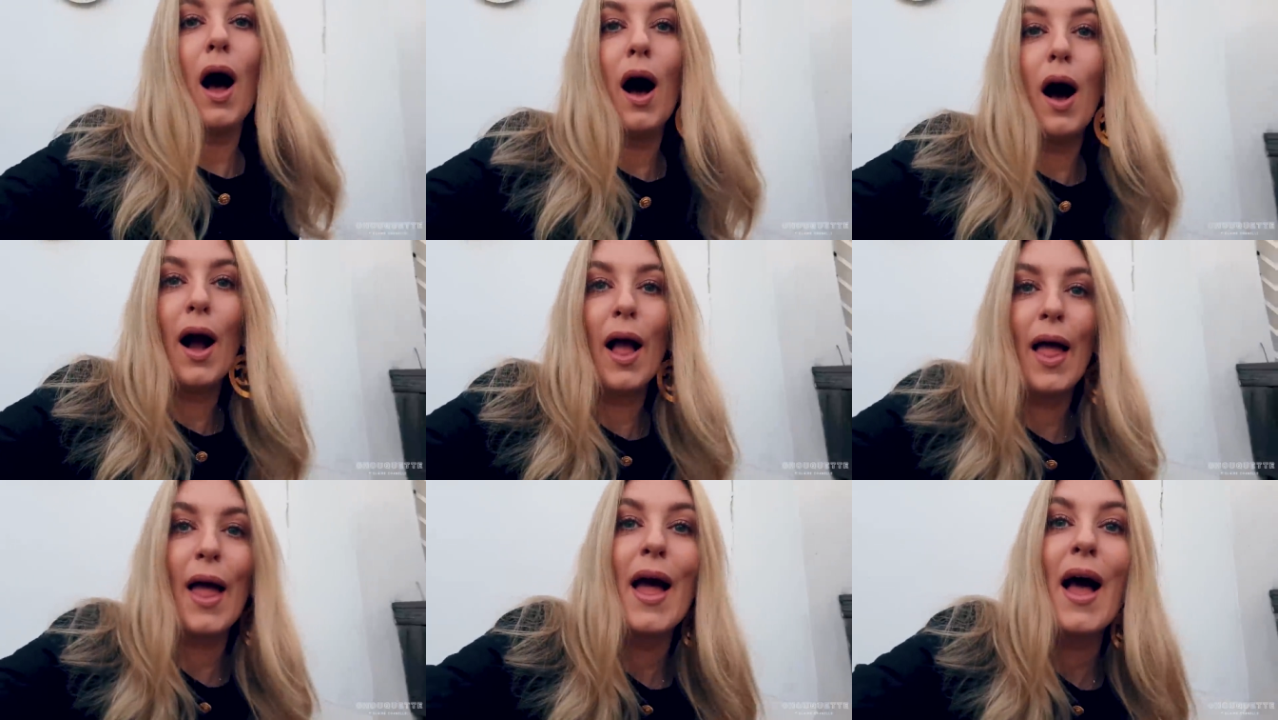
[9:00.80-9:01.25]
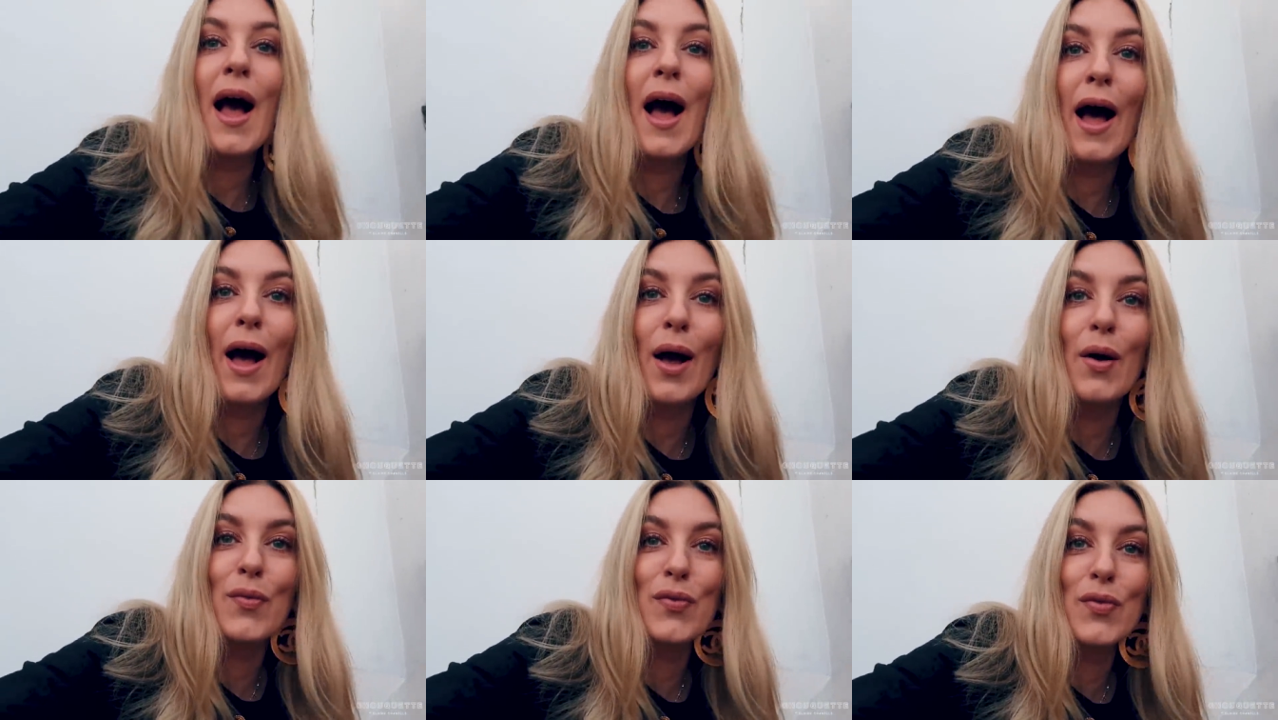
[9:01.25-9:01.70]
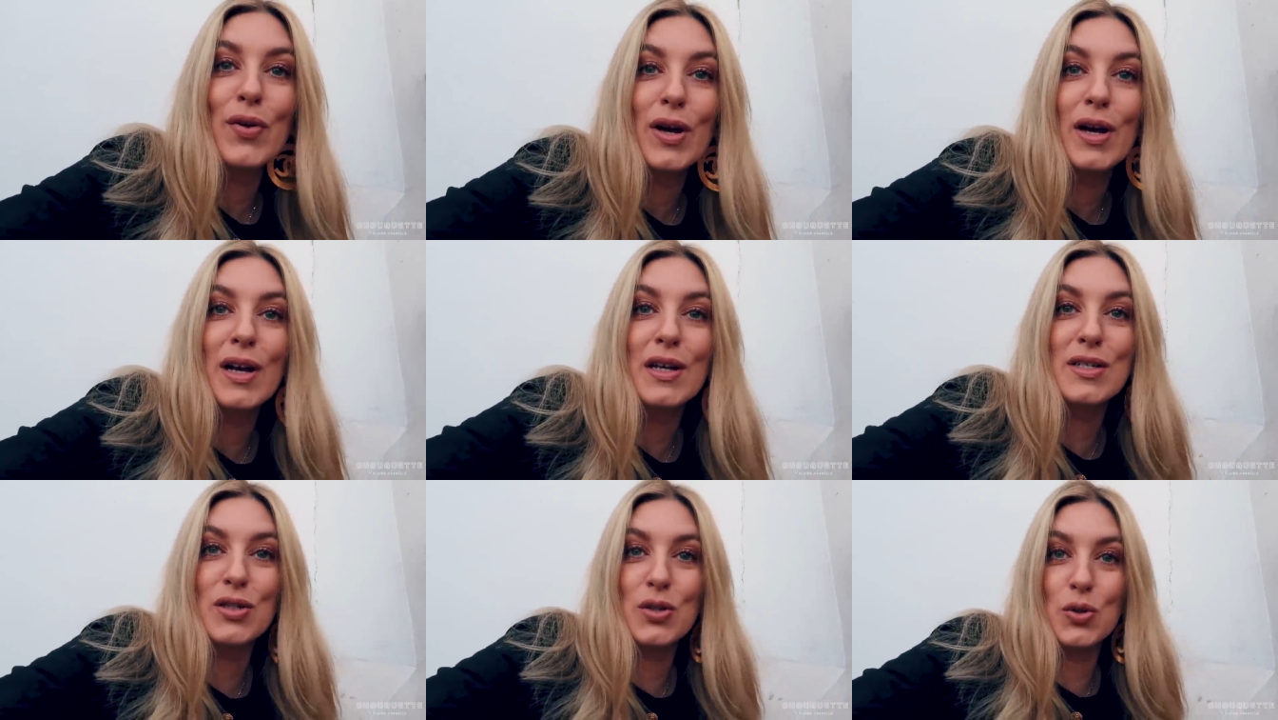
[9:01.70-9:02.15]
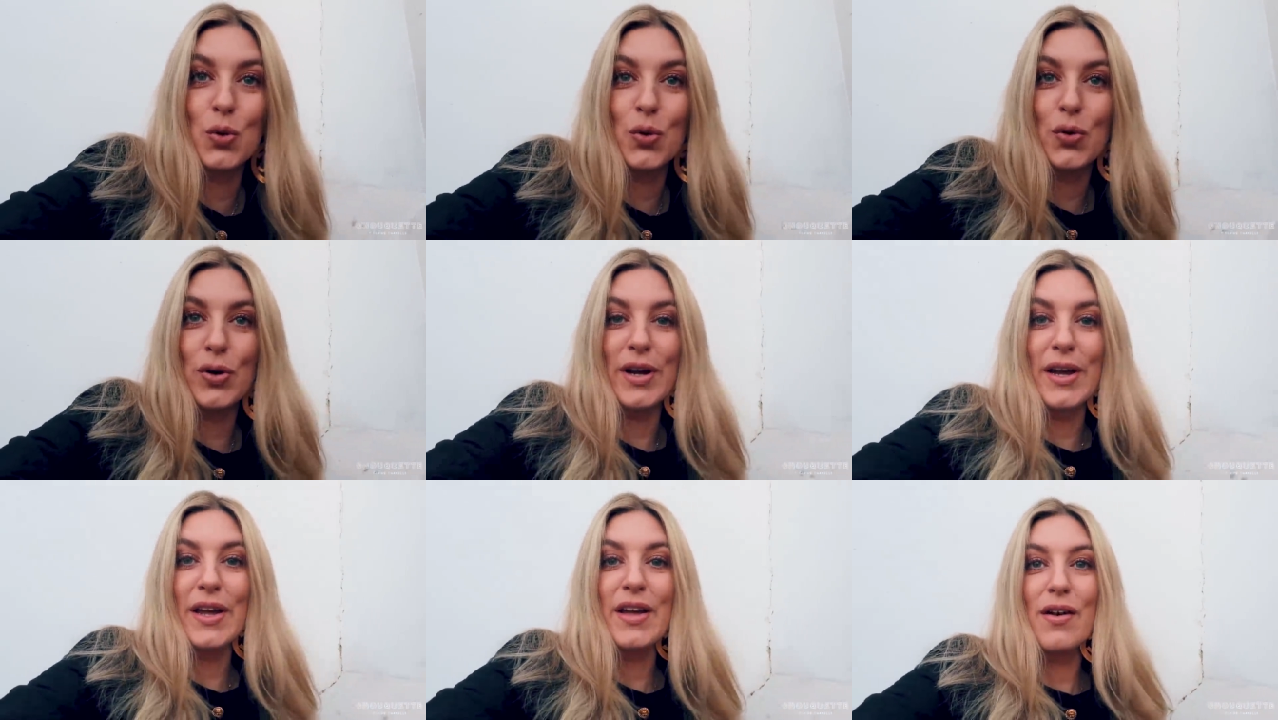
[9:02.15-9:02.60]
I have a
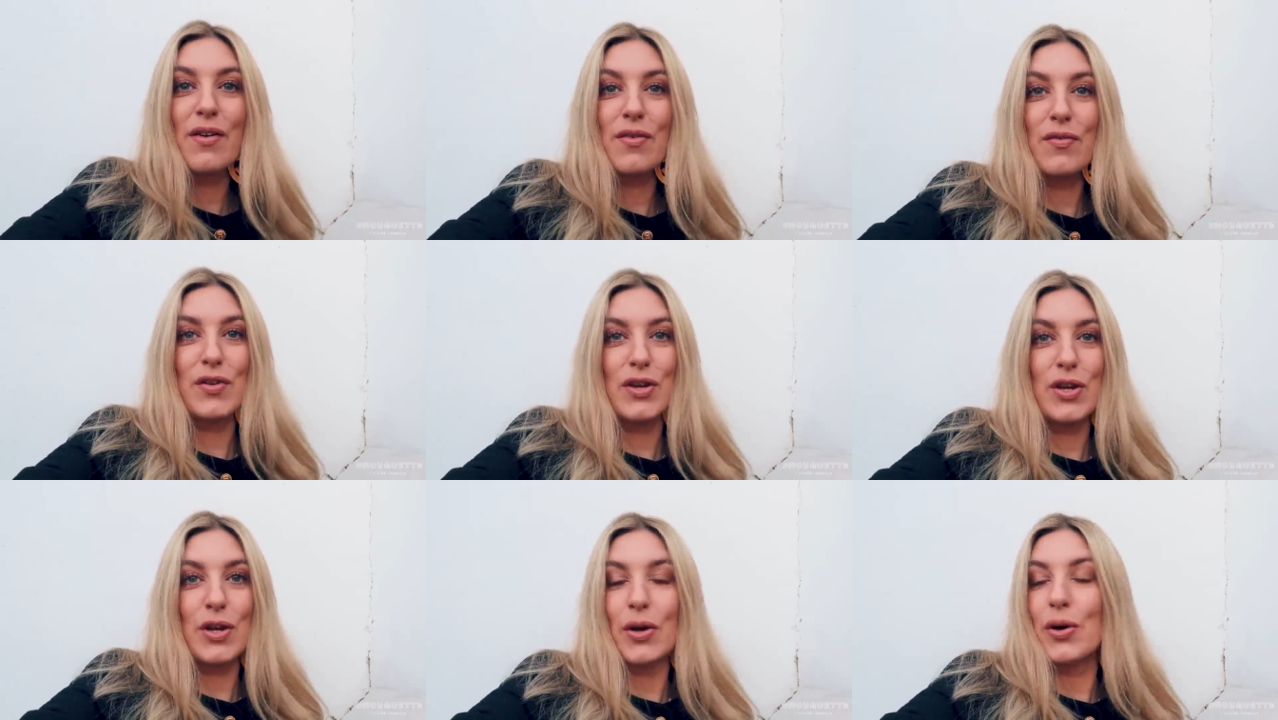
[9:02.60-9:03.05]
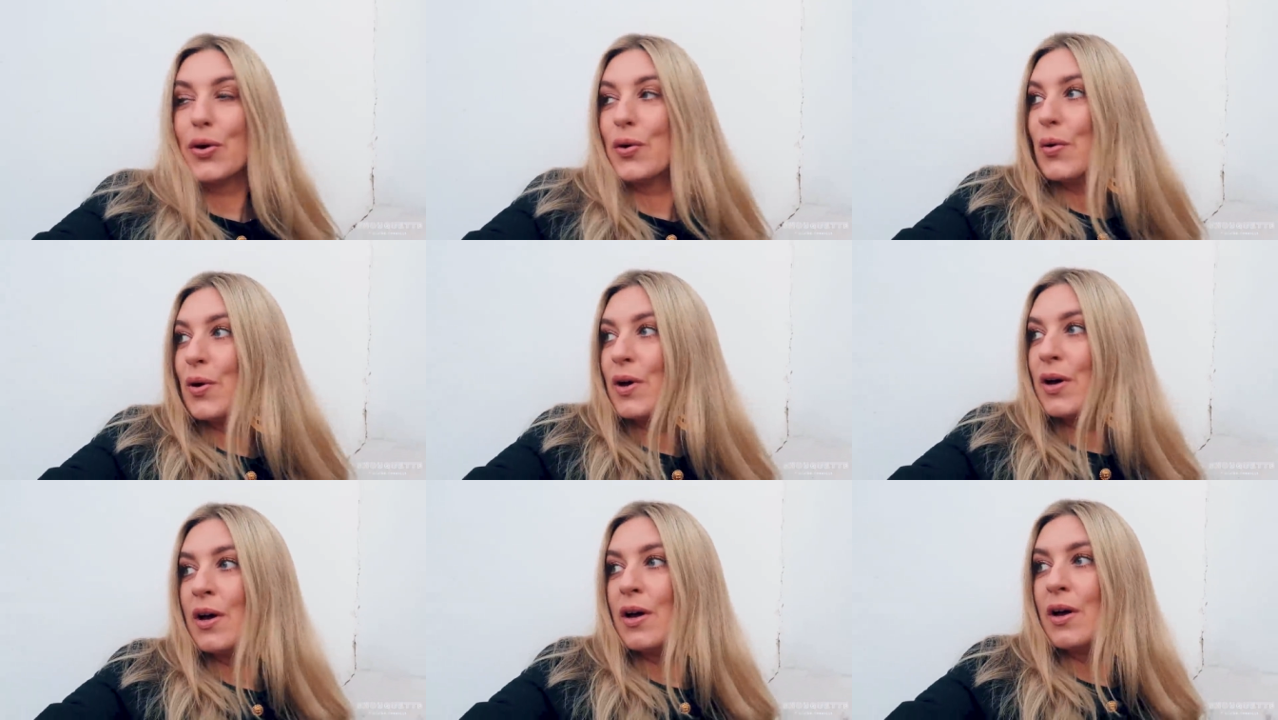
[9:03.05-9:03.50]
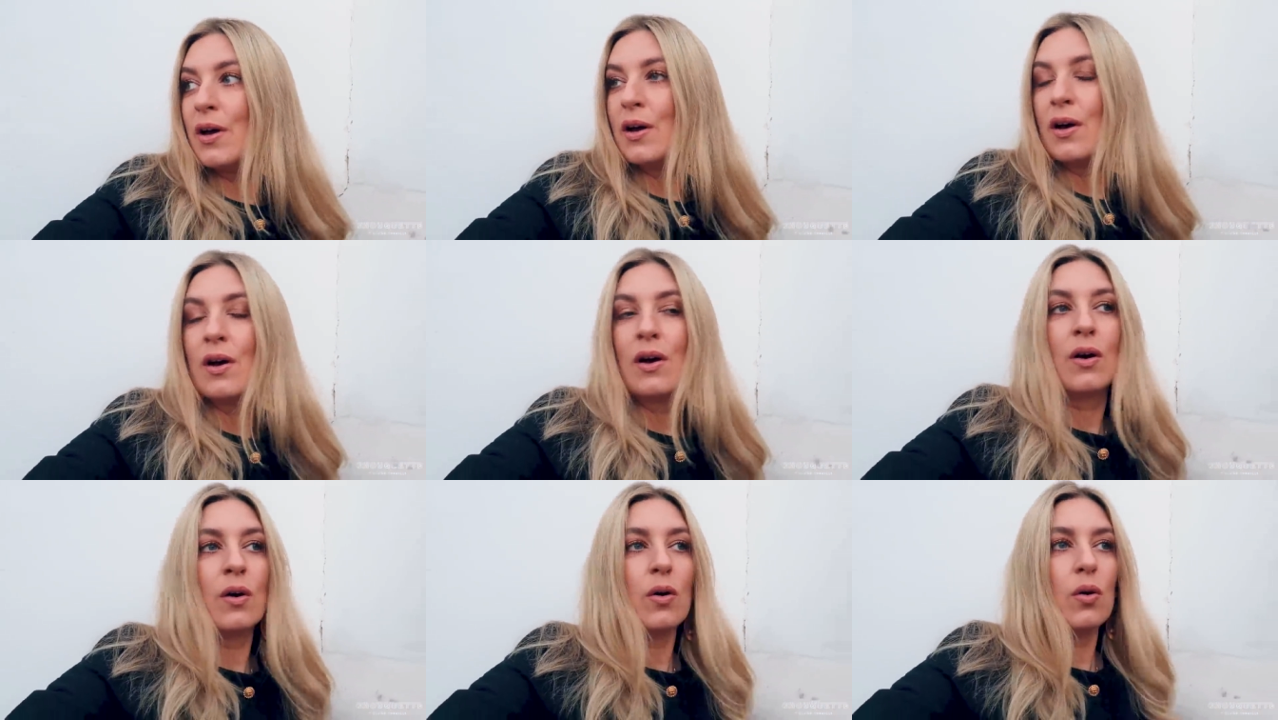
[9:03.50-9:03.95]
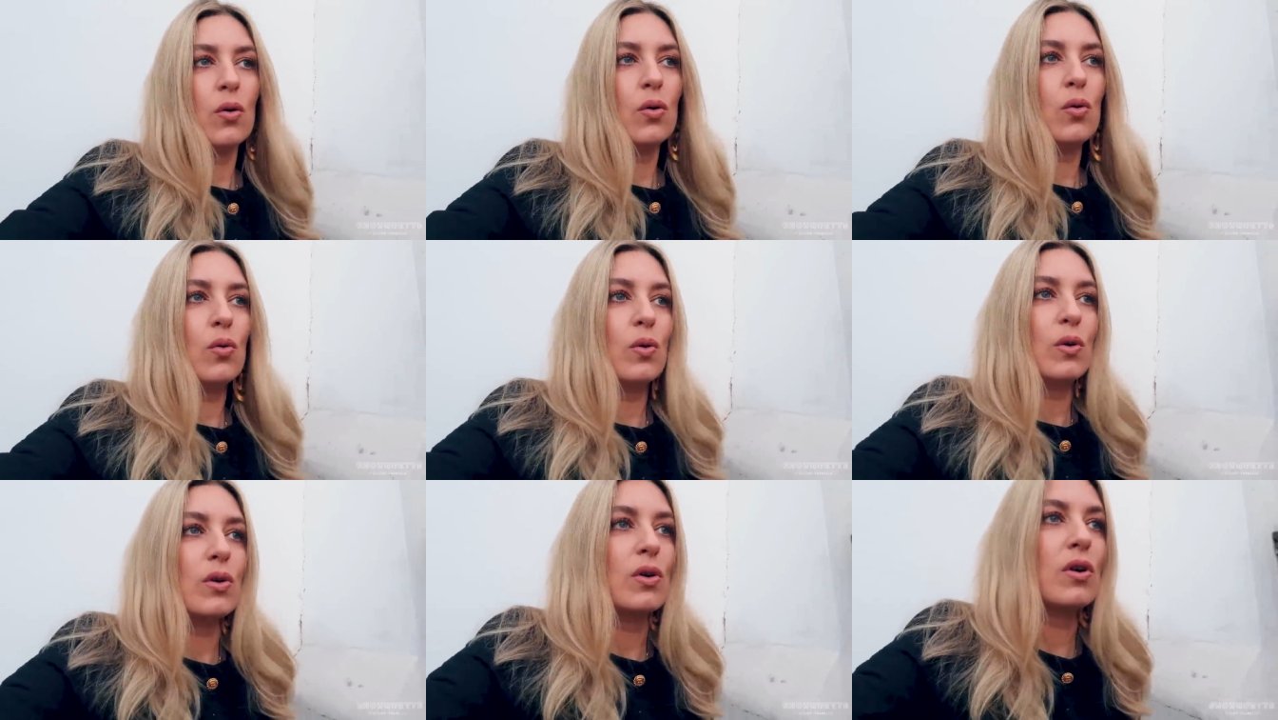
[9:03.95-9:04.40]
story for you. Oh